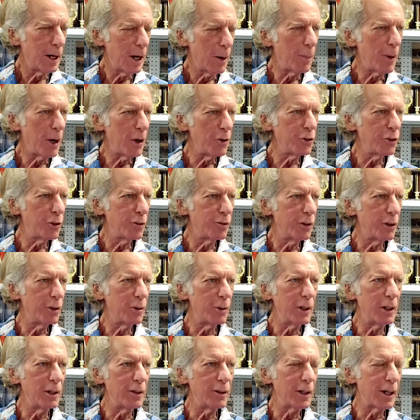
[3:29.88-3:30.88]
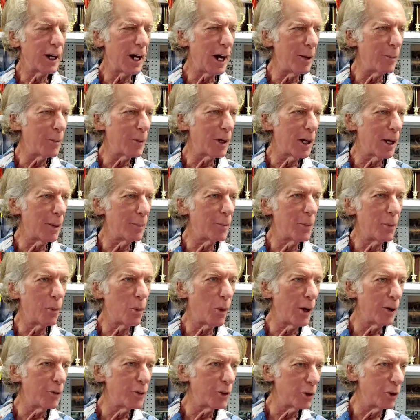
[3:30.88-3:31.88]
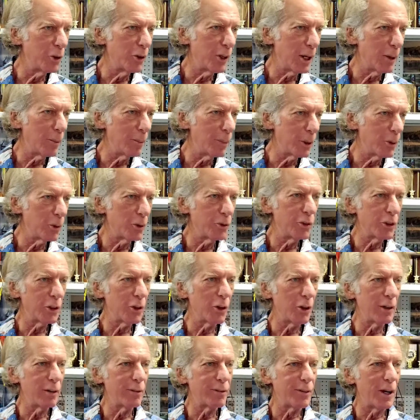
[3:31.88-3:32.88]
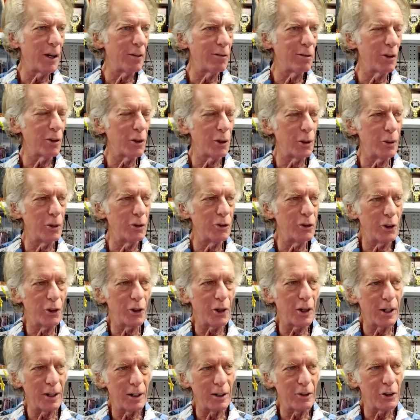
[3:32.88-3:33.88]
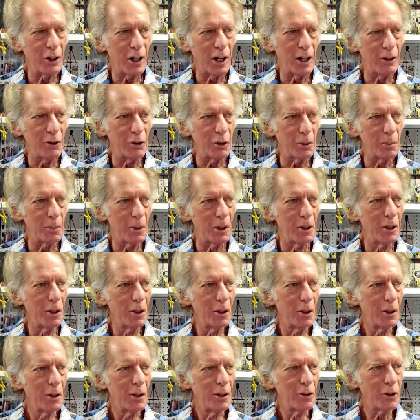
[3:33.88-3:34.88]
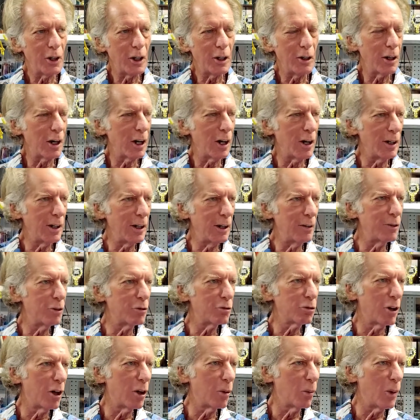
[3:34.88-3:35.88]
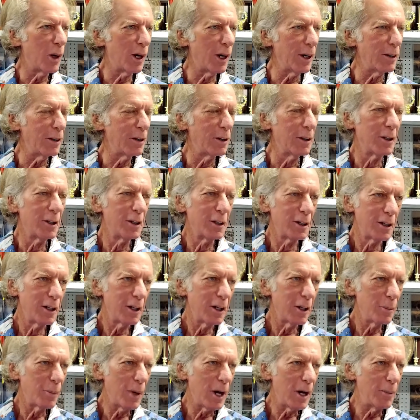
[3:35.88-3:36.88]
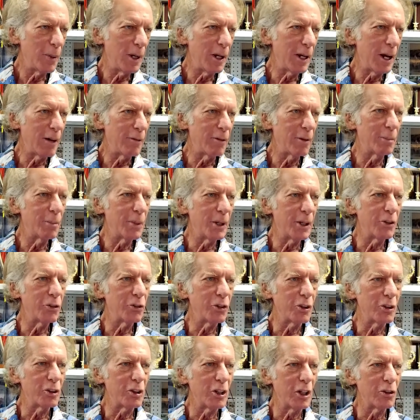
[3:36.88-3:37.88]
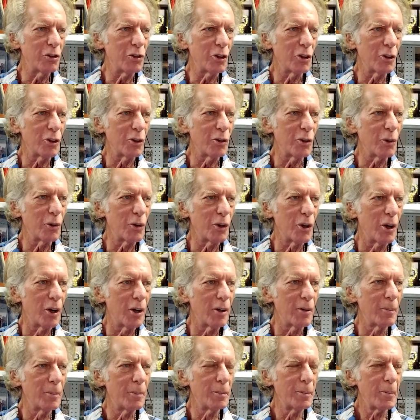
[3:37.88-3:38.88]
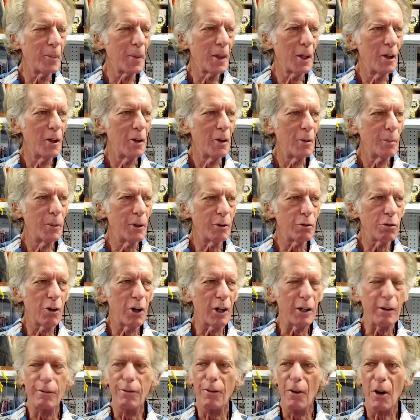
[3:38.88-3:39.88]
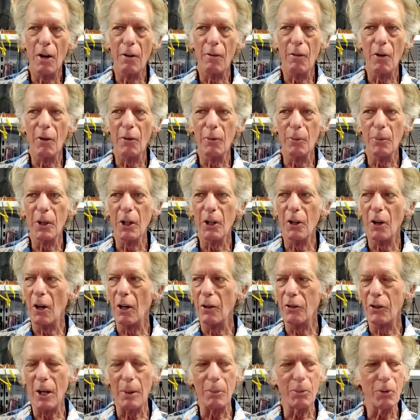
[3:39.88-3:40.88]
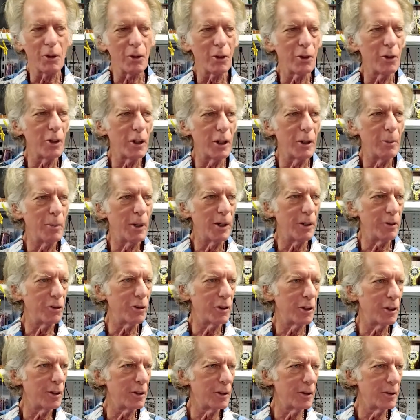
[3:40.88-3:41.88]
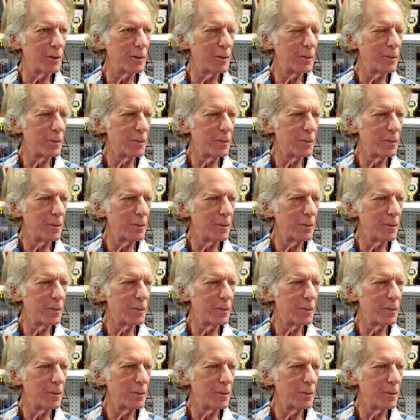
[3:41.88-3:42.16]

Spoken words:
Now, most of you in the game club won't do that because you've got your favourite lures, you're not going to change them. So you'll only ever troll one and maybe have a bit of success on it or not. But trolling 5 of them, the guys absolutely blitzed it.